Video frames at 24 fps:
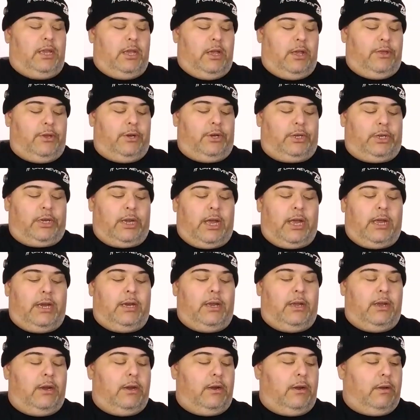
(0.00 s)
at the other
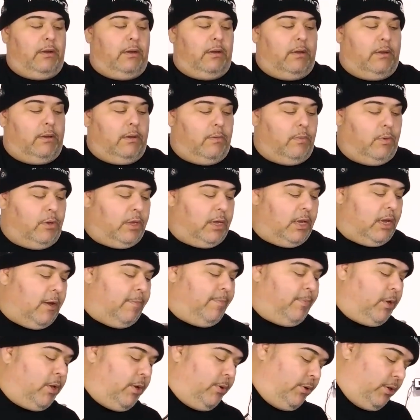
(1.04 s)
side here,
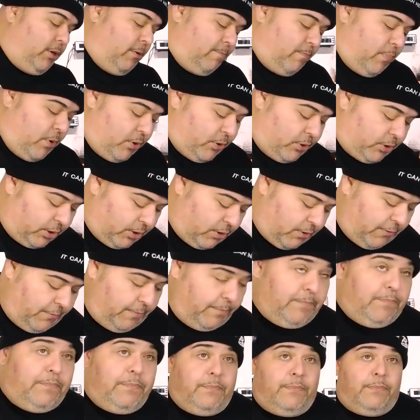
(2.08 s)
the up close and
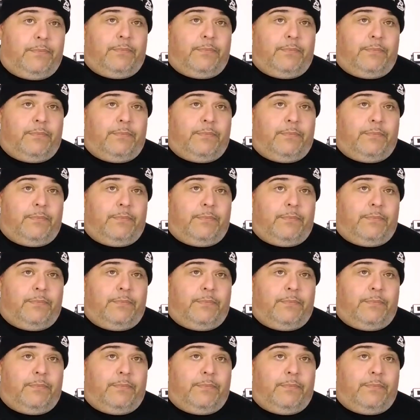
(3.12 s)
personal.